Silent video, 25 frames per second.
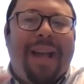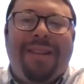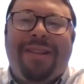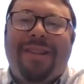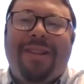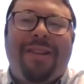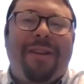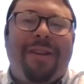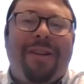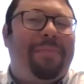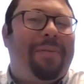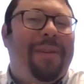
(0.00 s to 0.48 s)

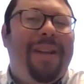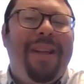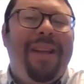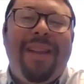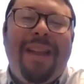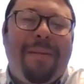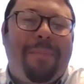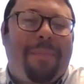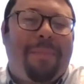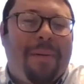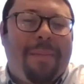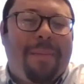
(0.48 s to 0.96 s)
it's
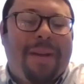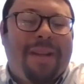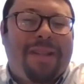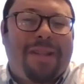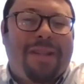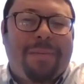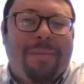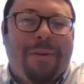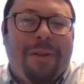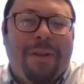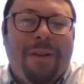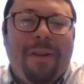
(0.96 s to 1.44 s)
completely
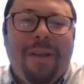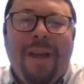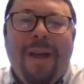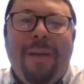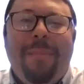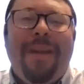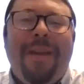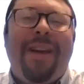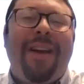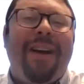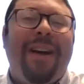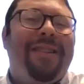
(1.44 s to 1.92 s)
permissible
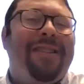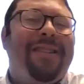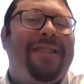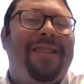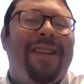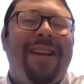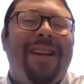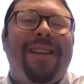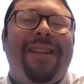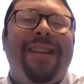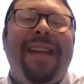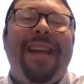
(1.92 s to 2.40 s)

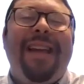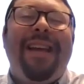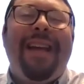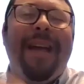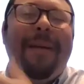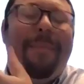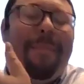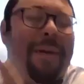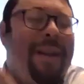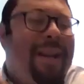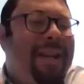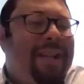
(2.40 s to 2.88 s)
because the
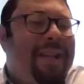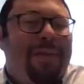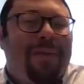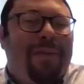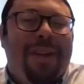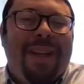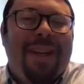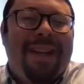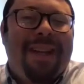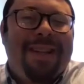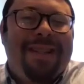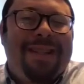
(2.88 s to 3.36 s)
impetus
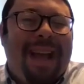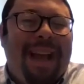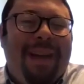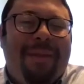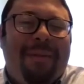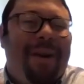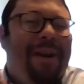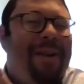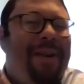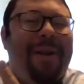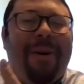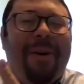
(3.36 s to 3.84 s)
for the
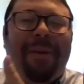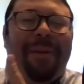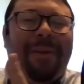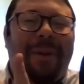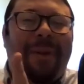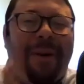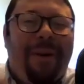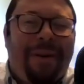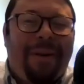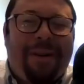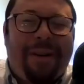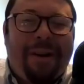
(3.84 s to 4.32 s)
gezerah no
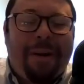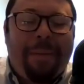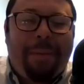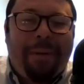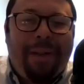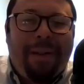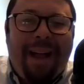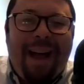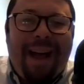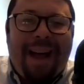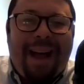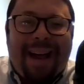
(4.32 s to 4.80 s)
longer
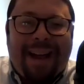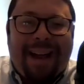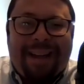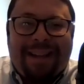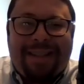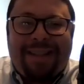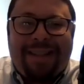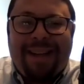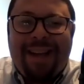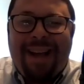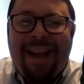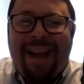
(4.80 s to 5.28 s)

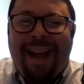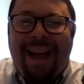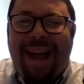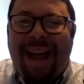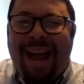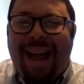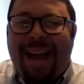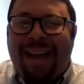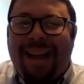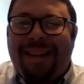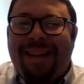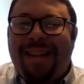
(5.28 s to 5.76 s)
applies.
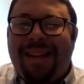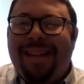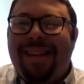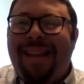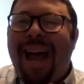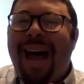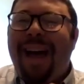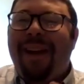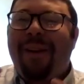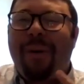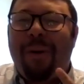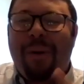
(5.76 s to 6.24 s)
And
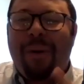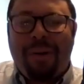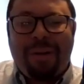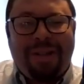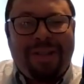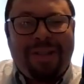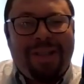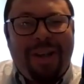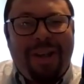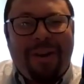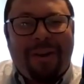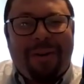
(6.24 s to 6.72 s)
that
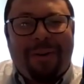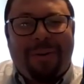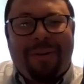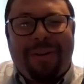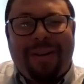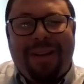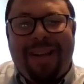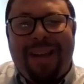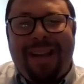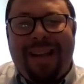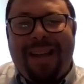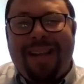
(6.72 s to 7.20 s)

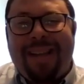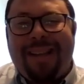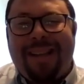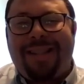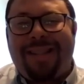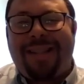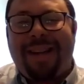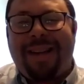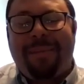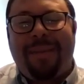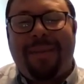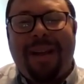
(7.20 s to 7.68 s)
also is
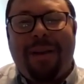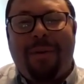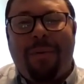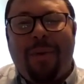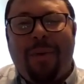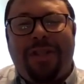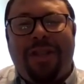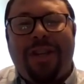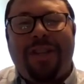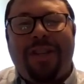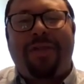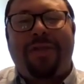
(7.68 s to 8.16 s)
something
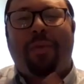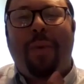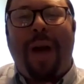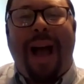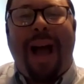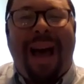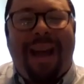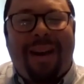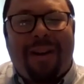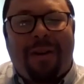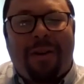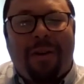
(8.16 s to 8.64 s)
which is
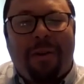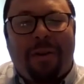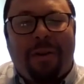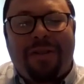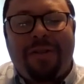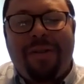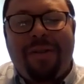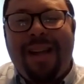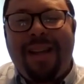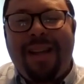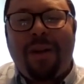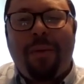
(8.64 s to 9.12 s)
radical.
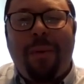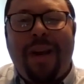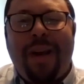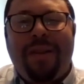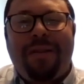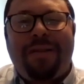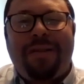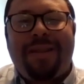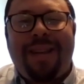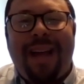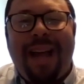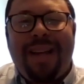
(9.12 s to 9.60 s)
So either way
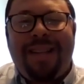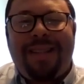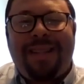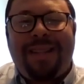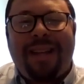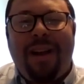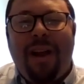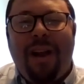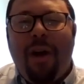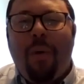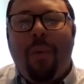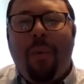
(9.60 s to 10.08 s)
you slice
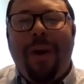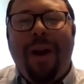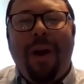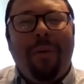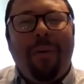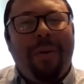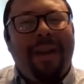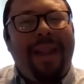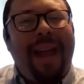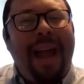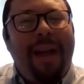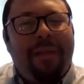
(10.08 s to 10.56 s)
it, we
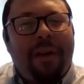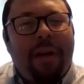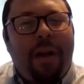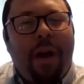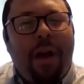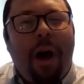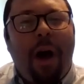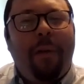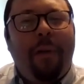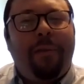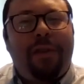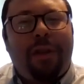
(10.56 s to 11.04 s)
don't really have a
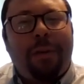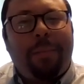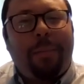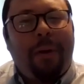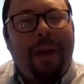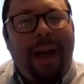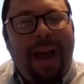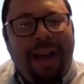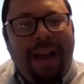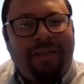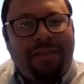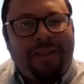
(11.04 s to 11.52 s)

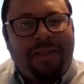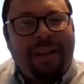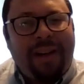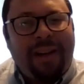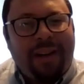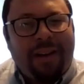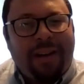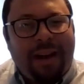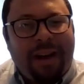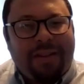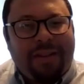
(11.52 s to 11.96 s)
comfortable heter here,